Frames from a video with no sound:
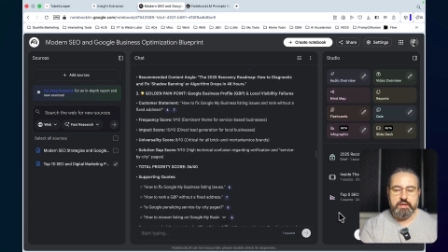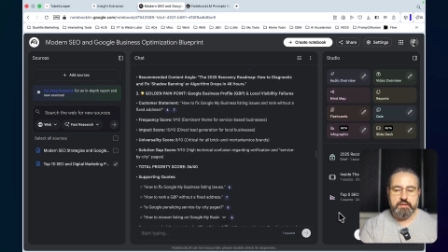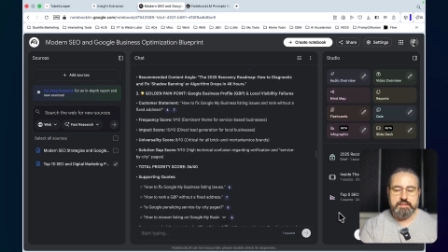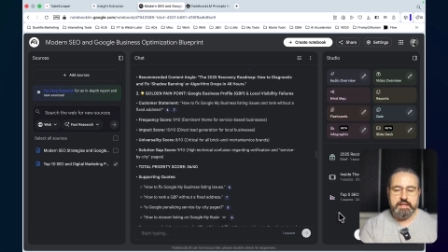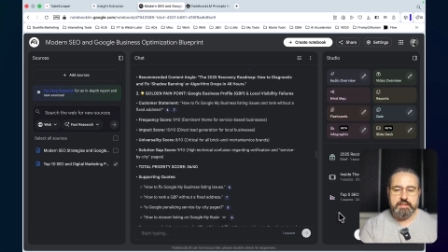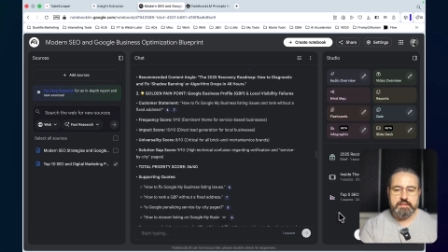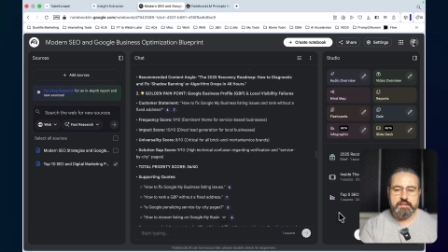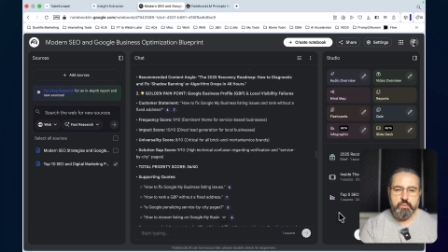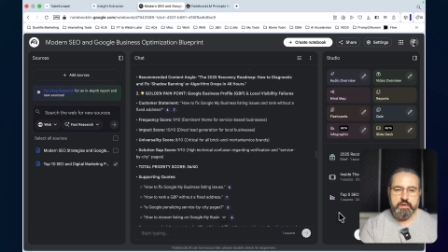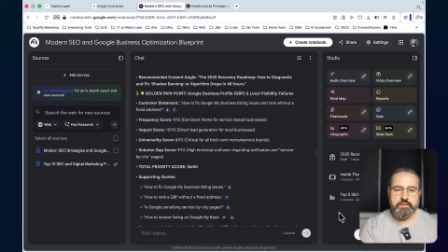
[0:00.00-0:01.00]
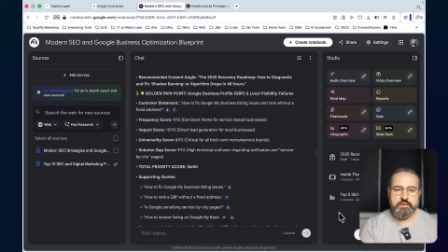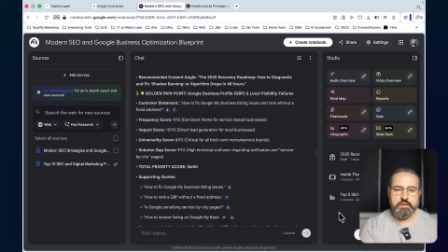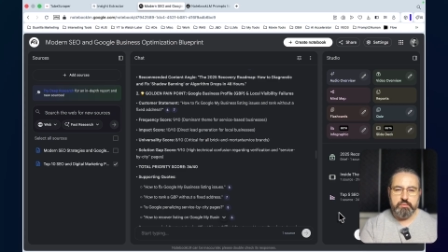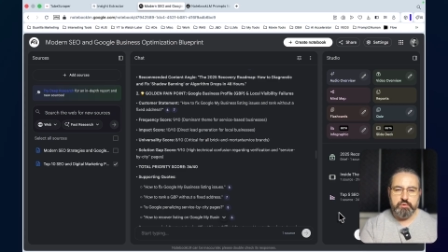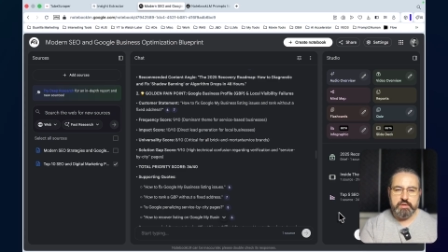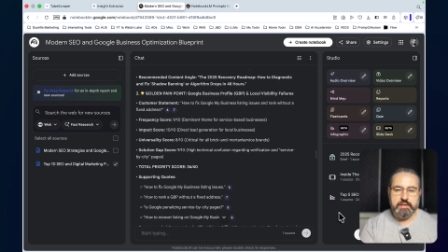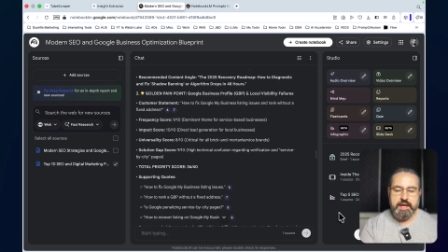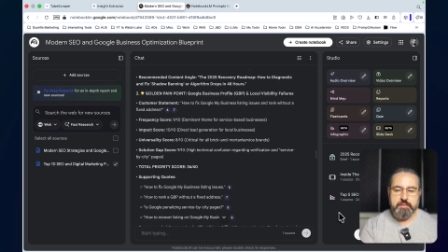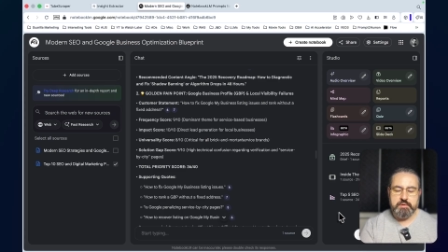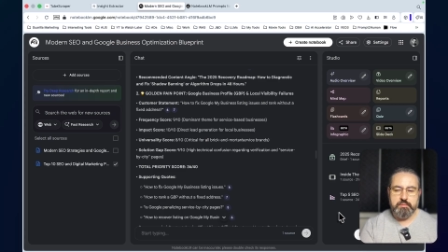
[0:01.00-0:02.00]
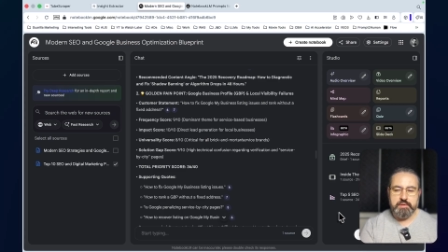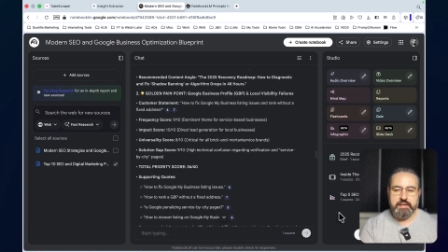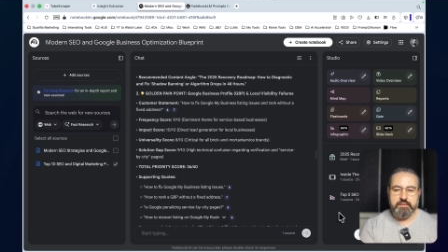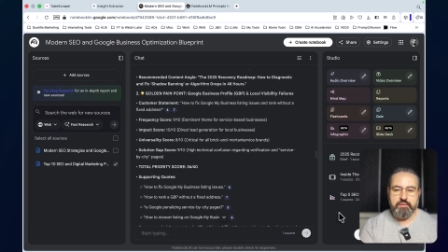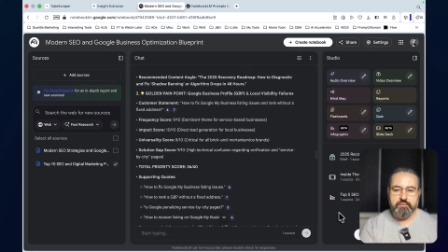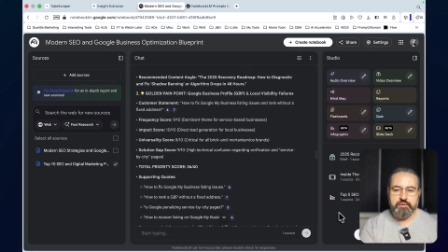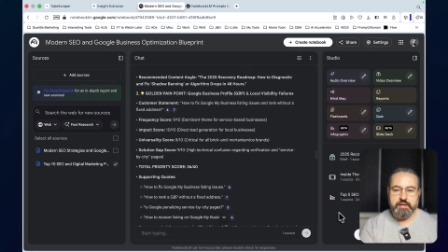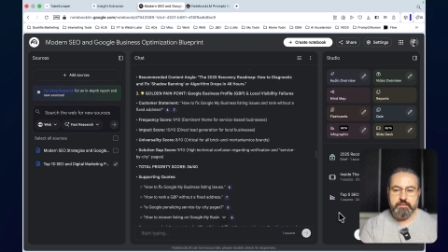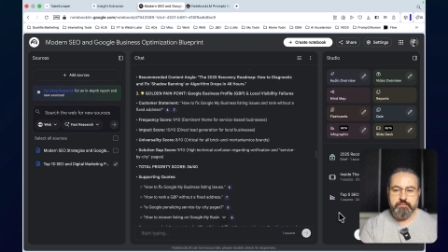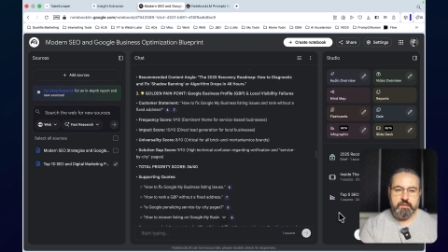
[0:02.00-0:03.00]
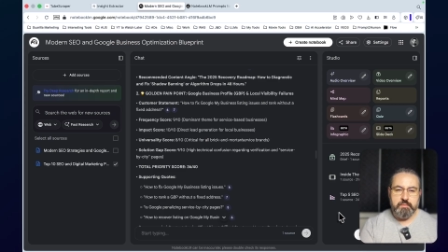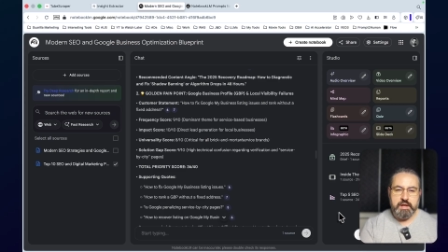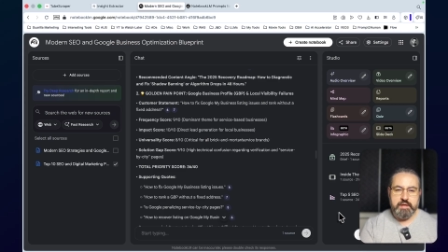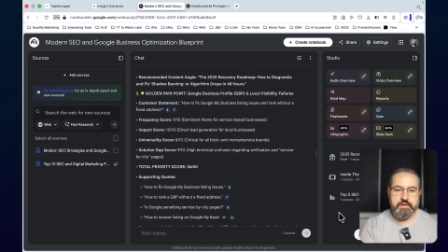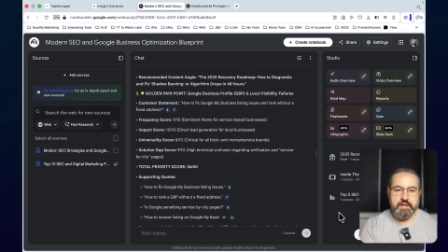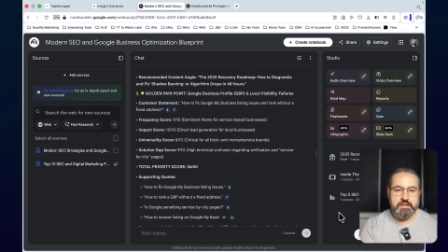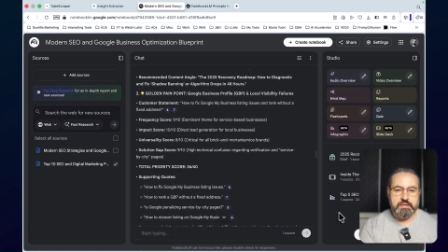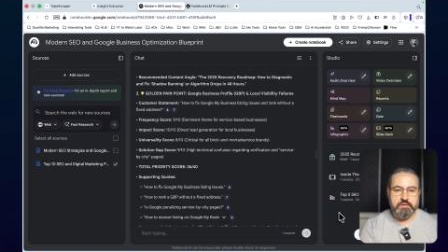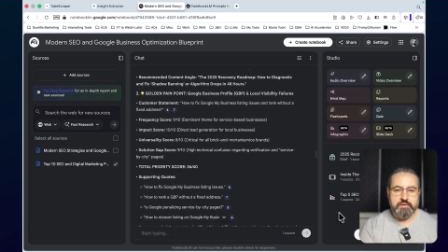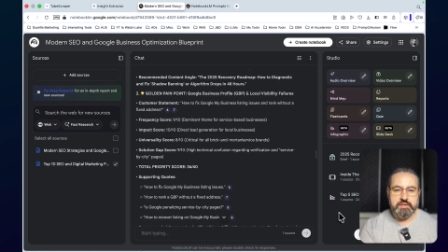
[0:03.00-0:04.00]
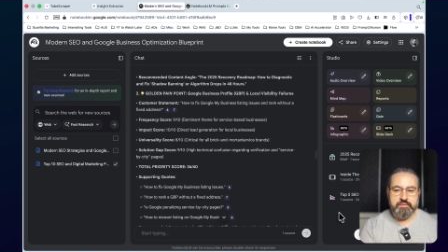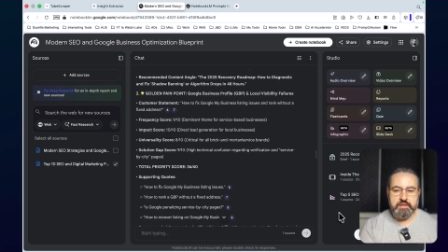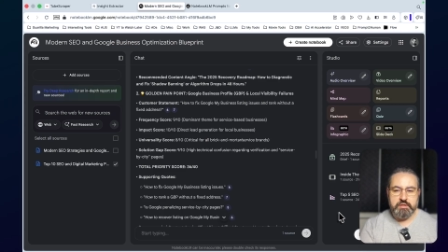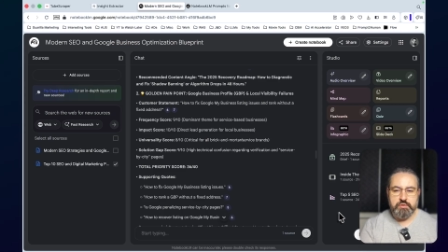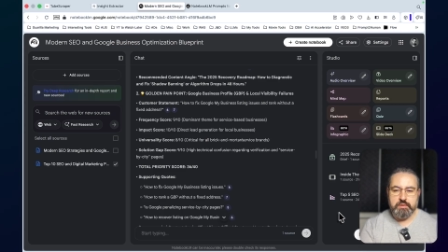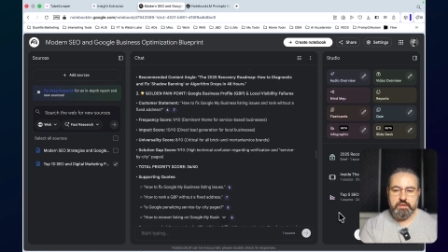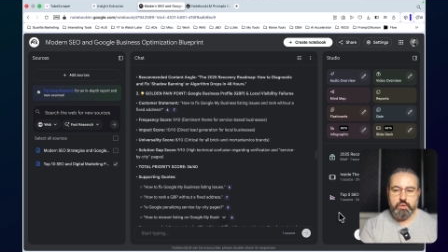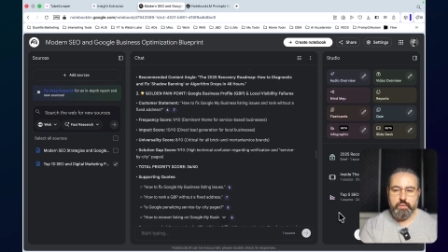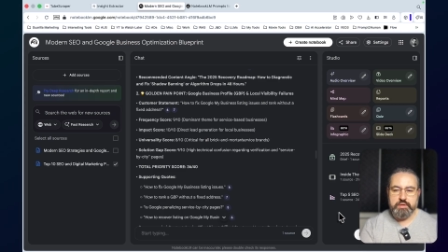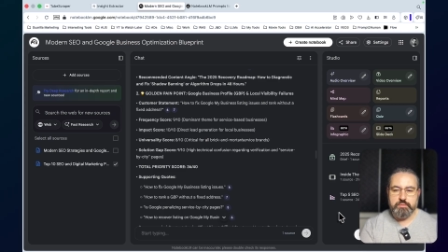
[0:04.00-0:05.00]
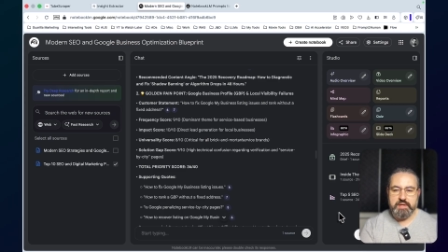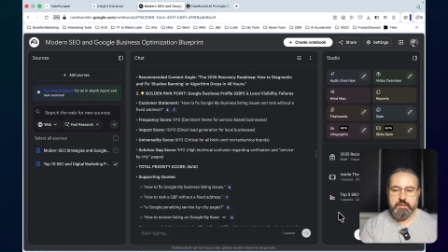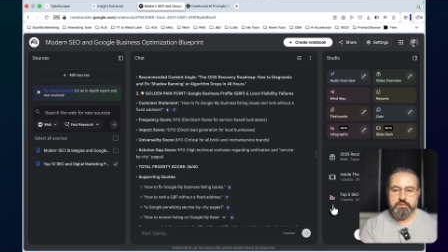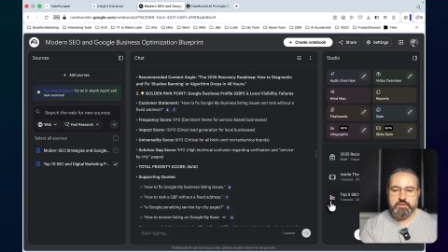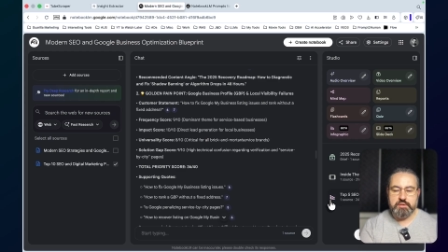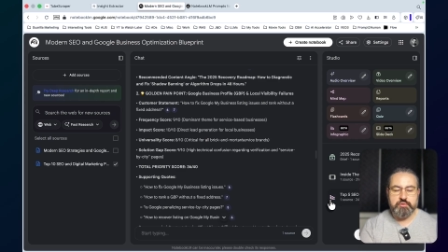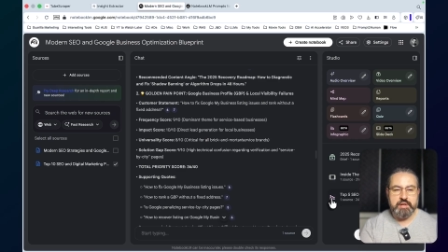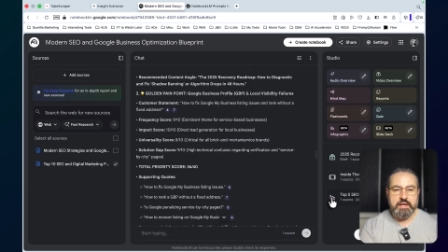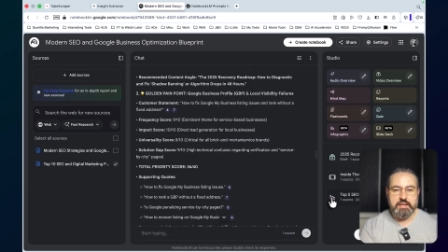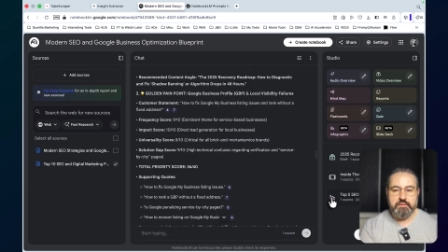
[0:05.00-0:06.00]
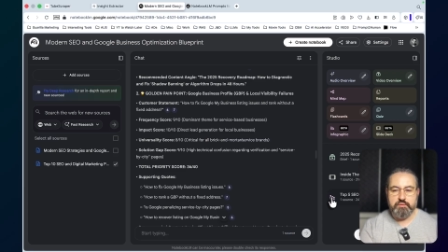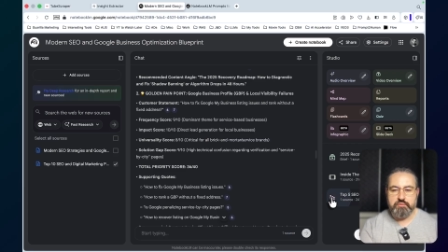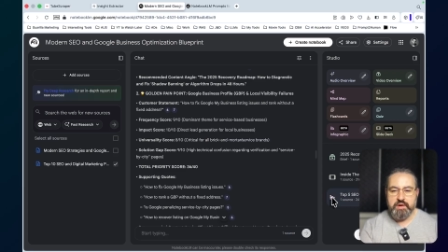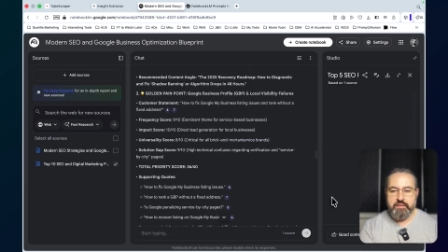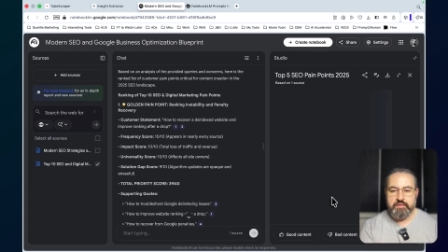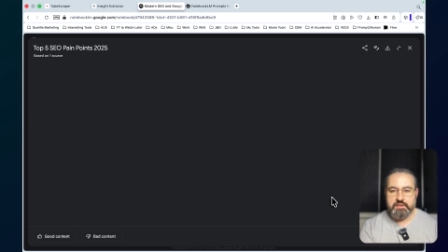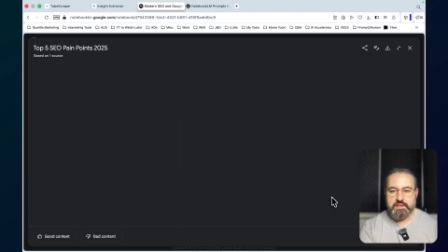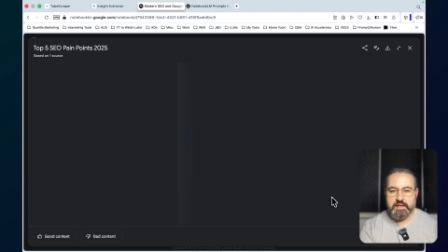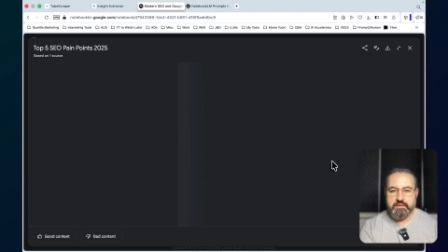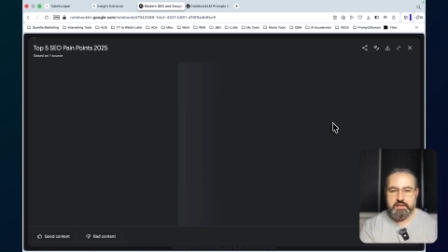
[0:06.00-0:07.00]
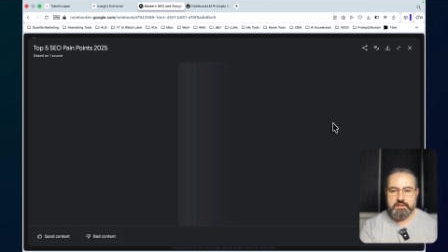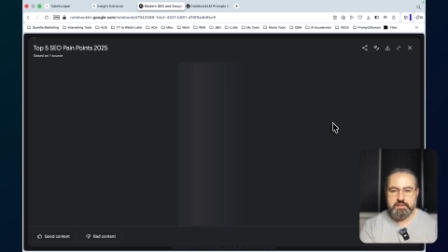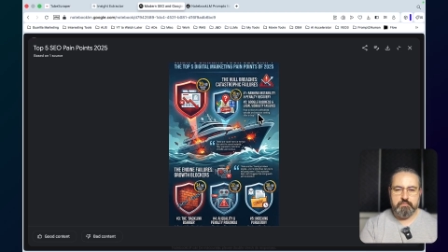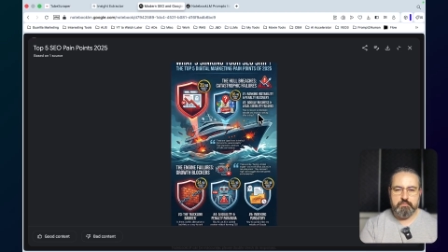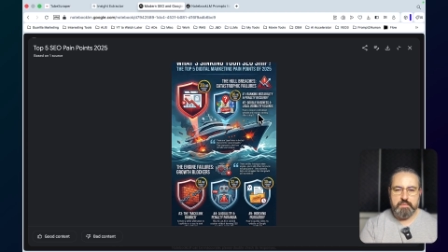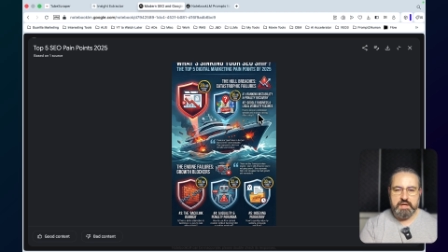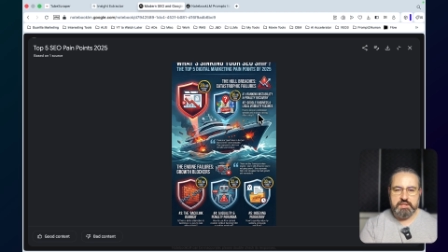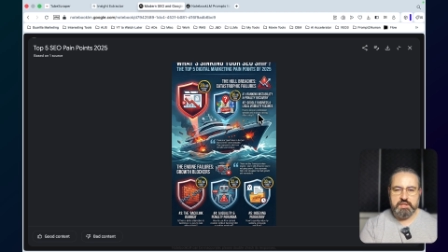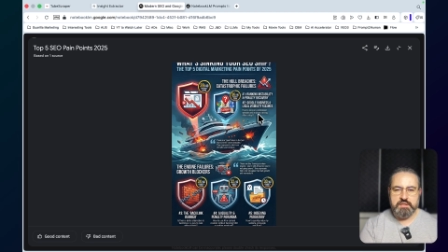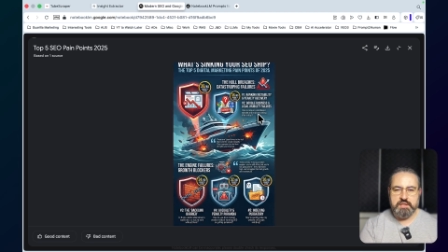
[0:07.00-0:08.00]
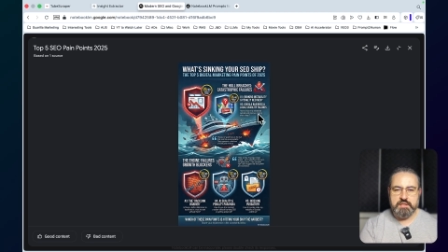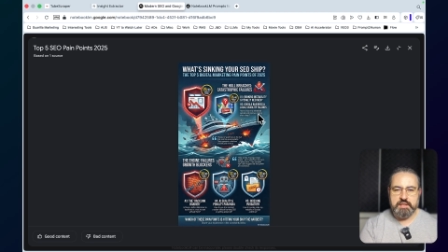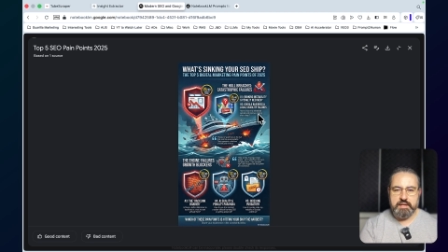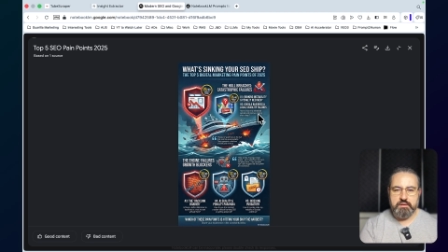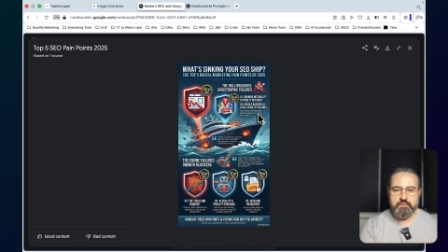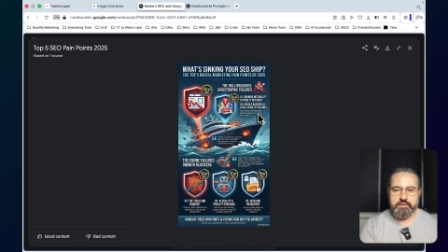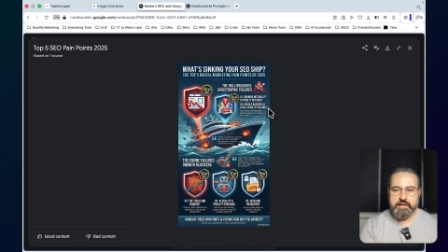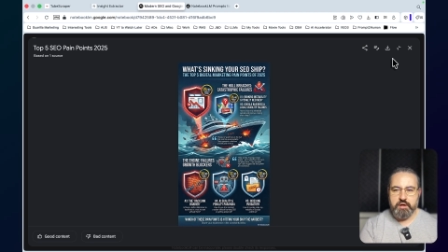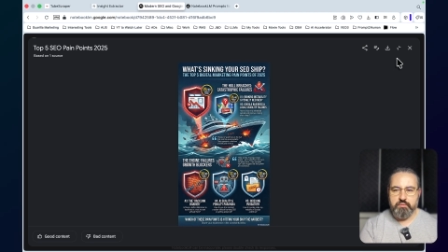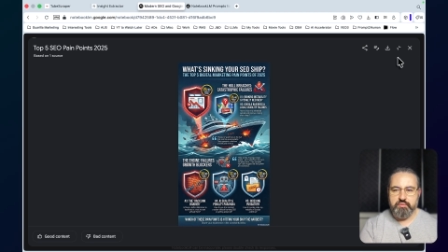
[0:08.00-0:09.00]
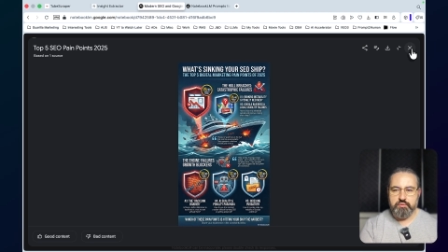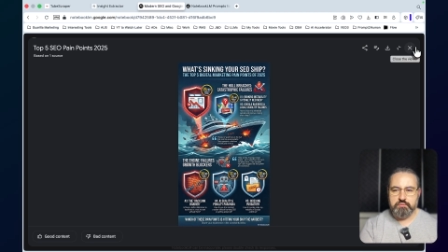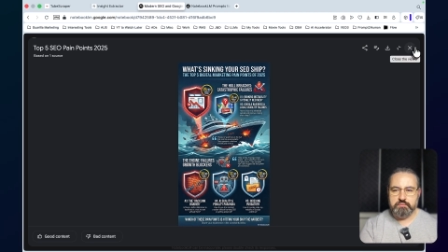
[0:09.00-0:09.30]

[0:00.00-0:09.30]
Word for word: content with Notebook LM completely for free. By the end of this video, you will be able to create infographics like this, amazing detail, very helpful,